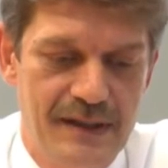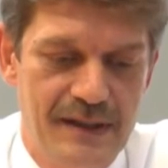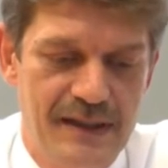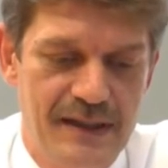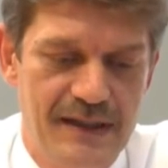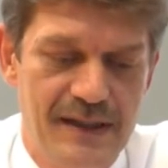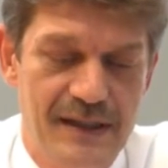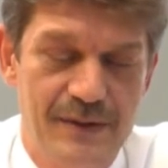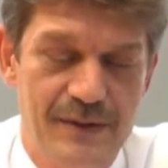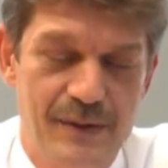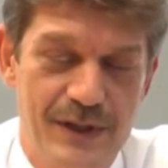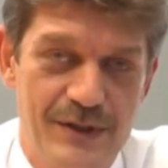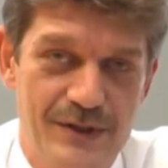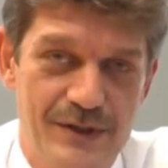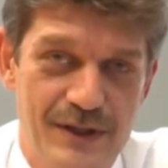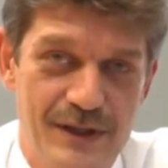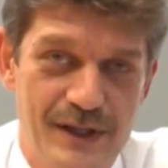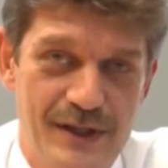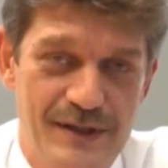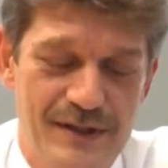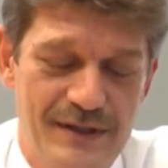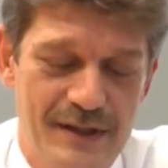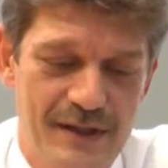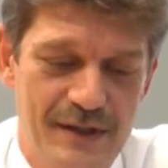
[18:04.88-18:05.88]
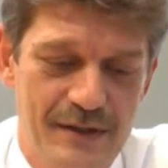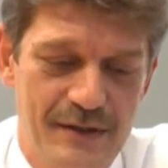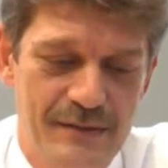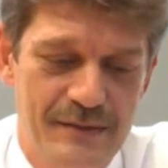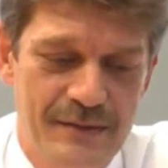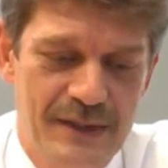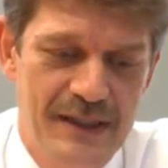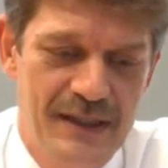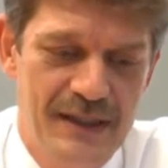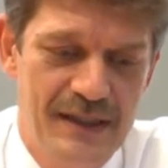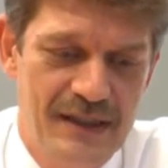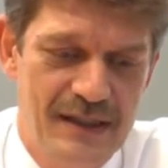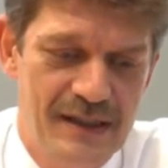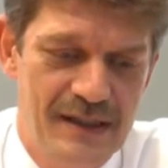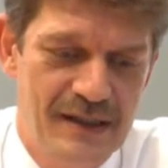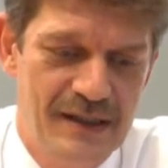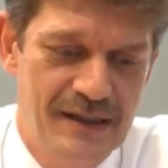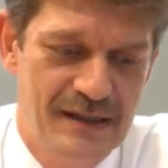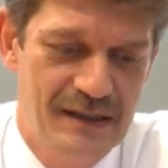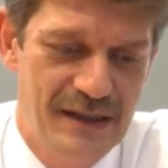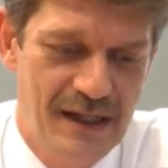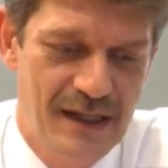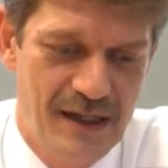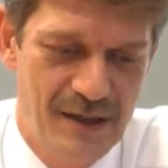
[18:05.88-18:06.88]
And the question is now,
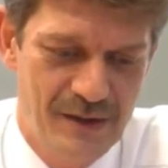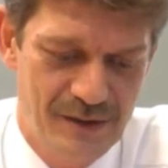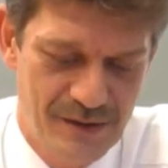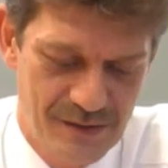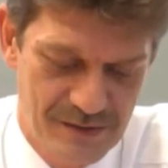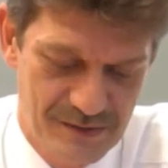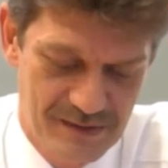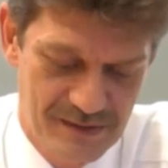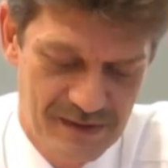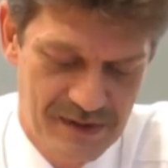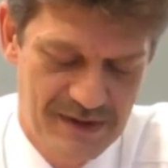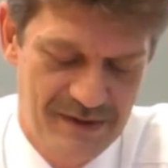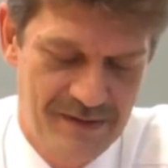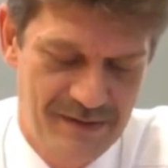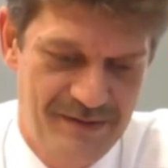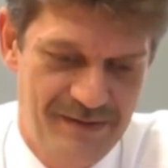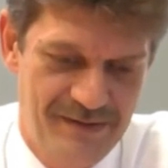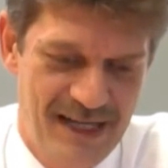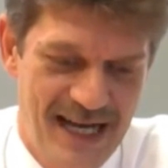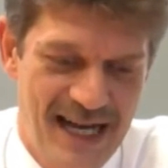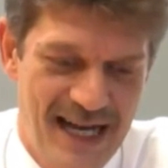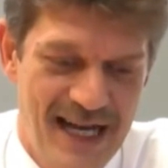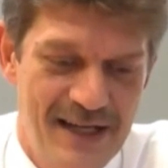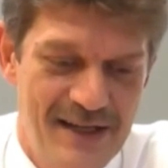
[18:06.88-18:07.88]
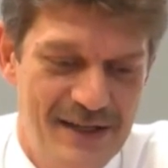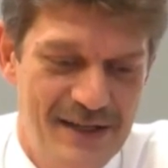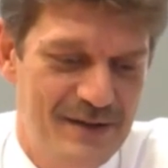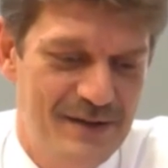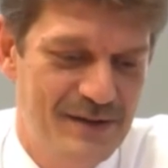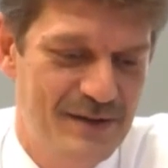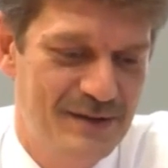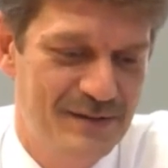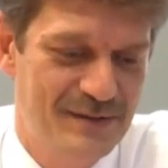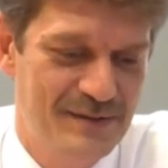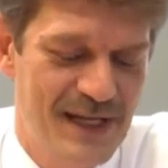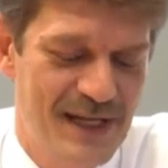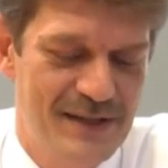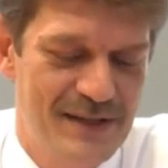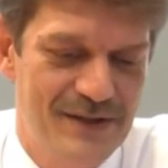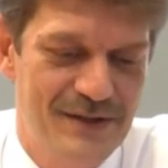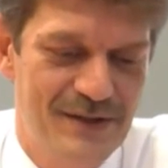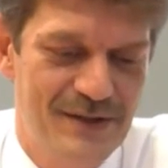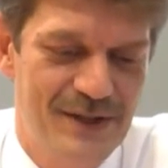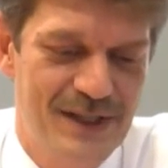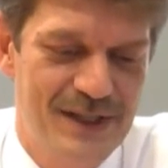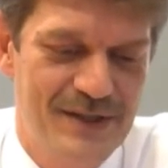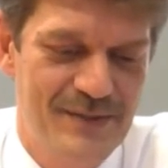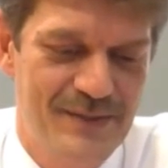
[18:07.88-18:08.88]
how fast
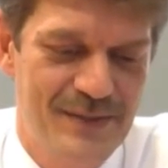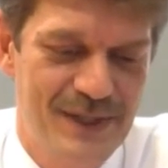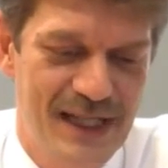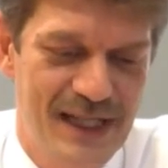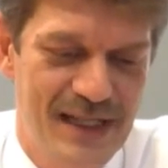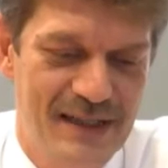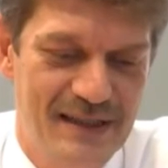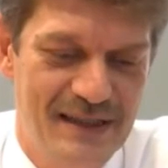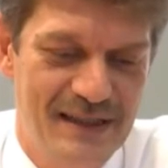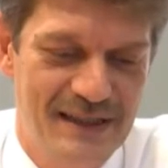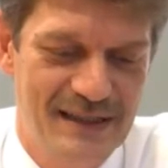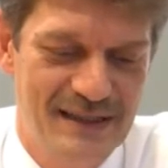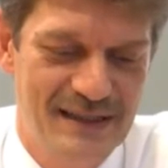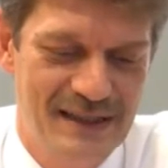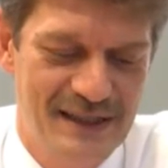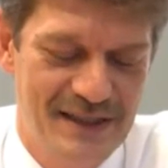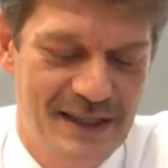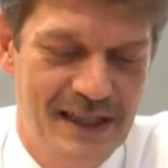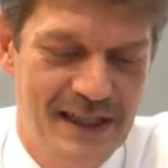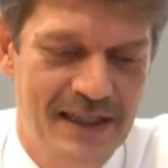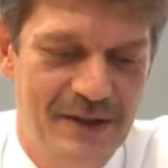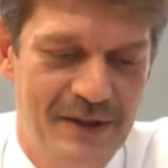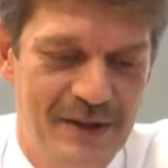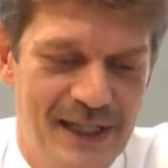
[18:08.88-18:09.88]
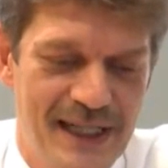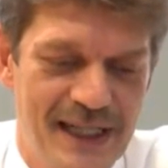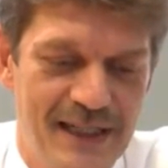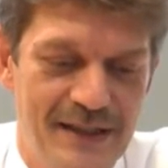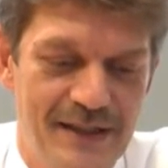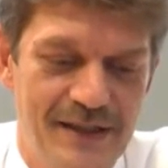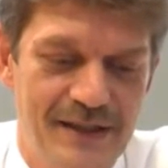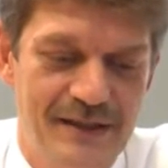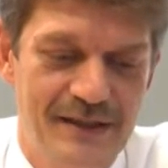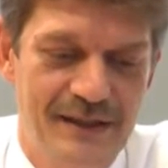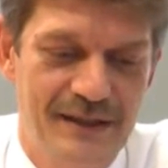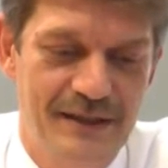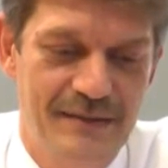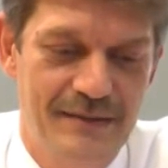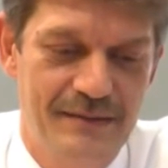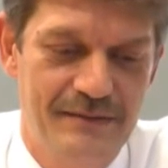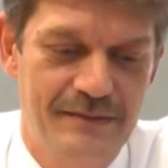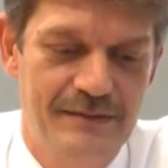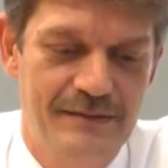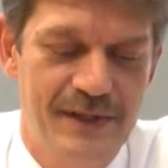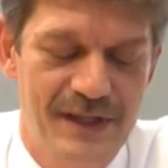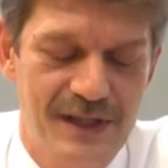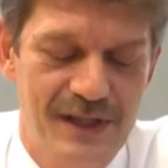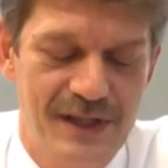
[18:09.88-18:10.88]
must you accelerate
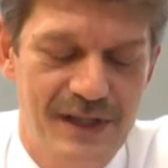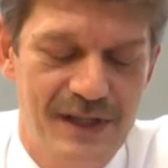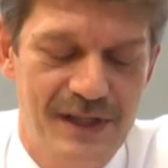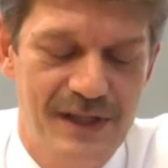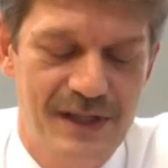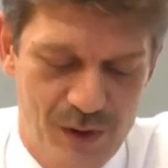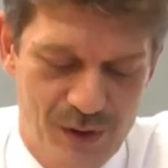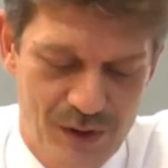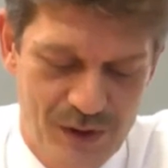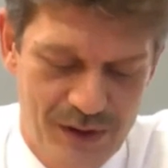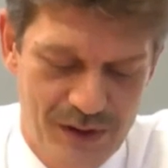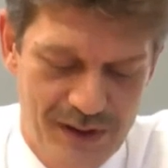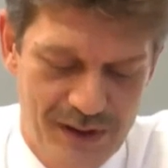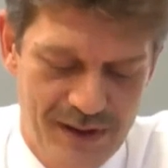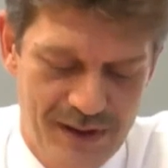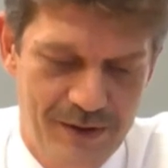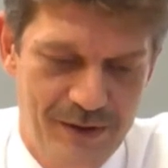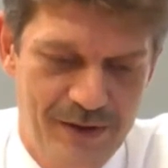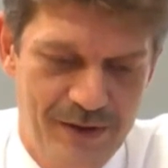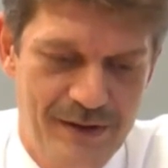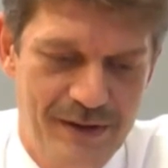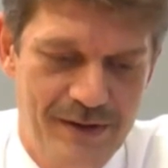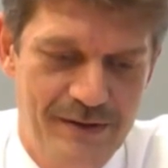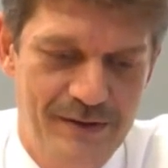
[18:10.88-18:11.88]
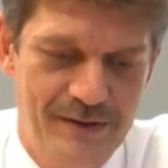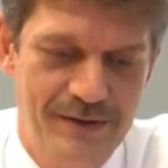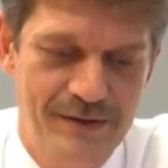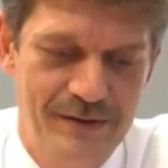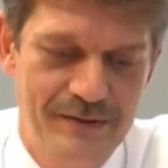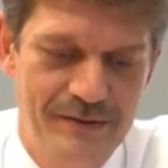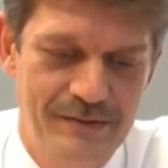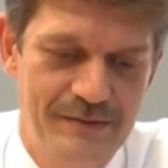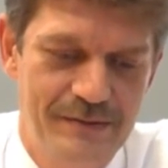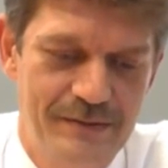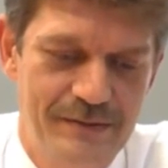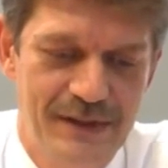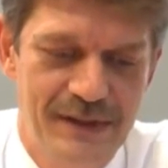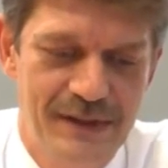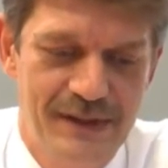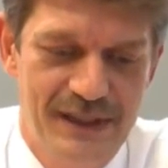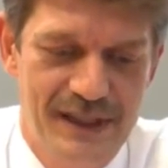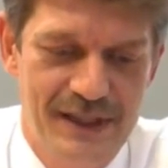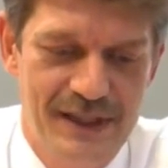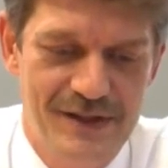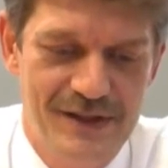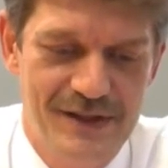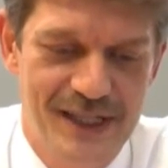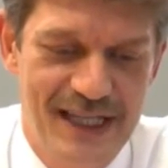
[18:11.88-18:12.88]
um, the ball in order to
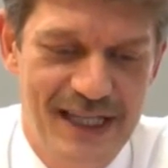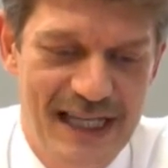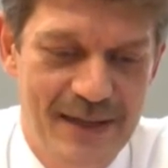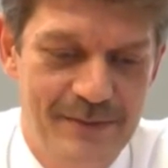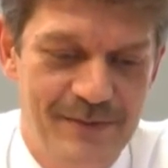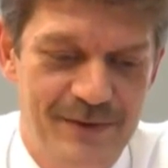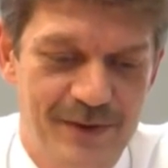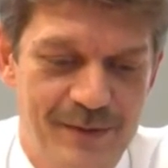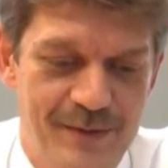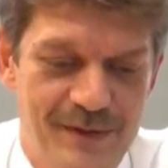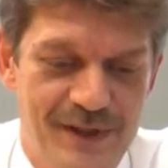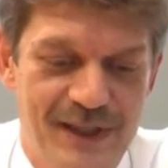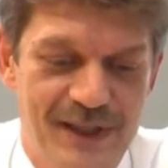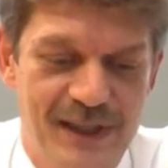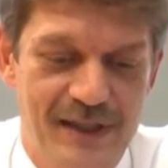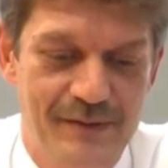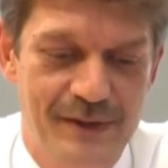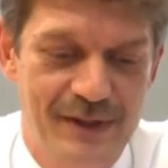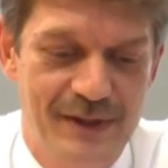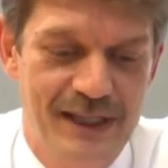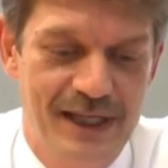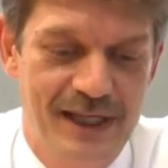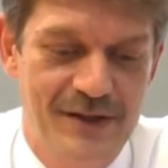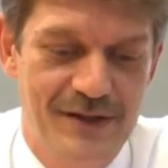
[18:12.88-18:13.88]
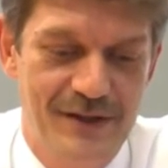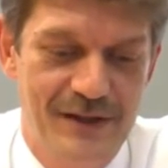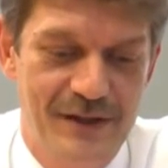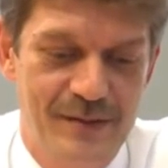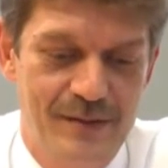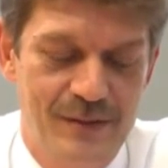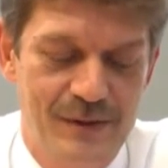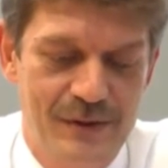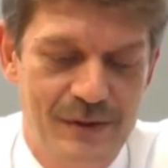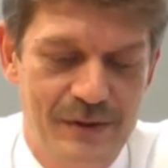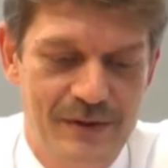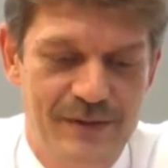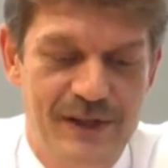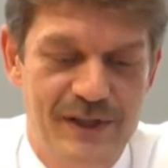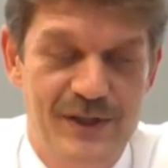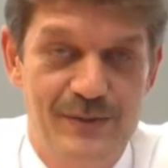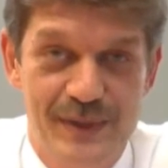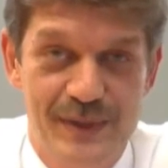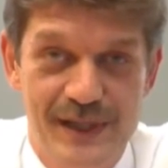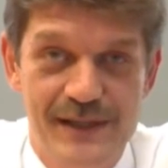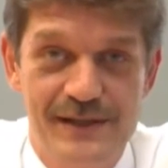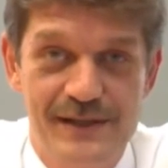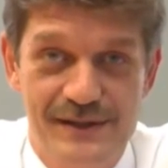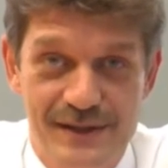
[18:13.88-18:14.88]
escape from the gravitational pull,
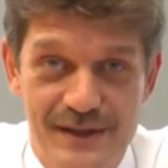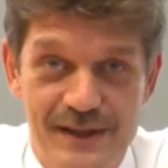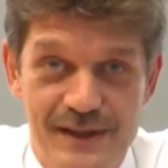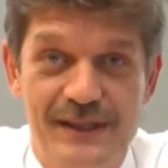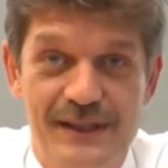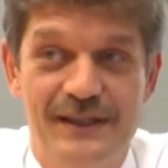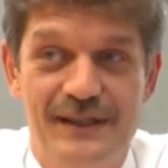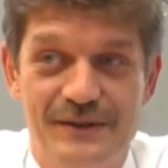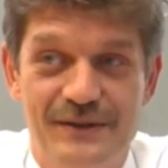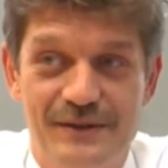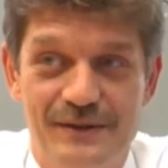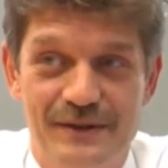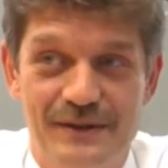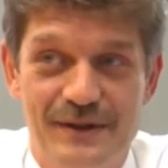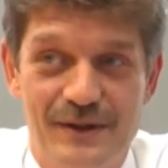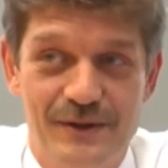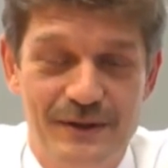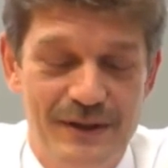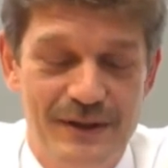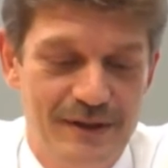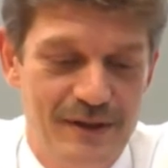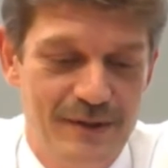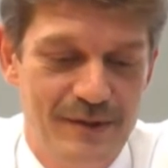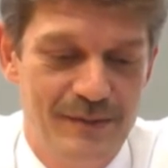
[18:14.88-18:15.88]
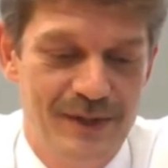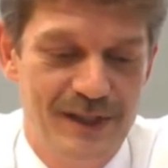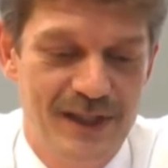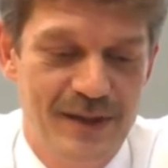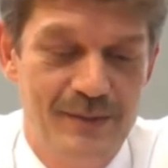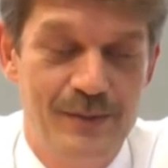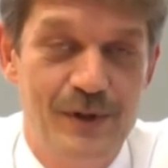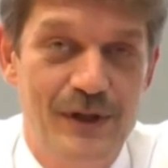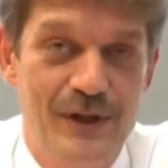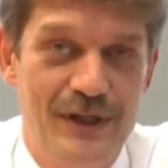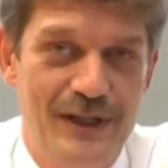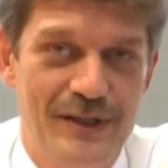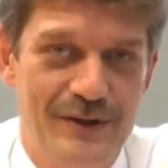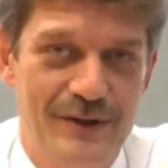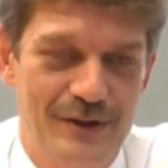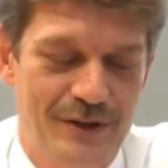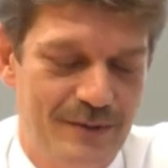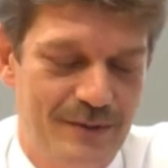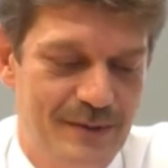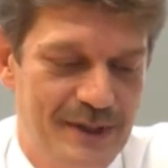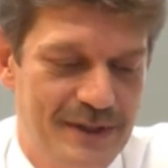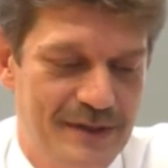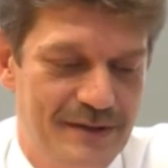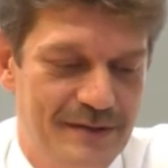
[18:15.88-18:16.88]
which means to go in the parabolic
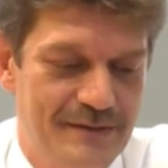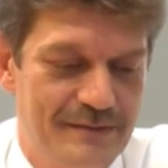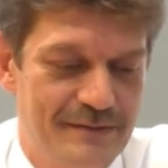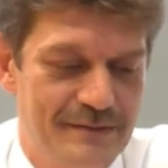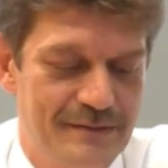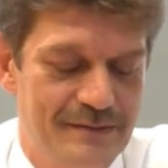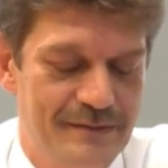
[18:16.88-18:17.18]
orbit.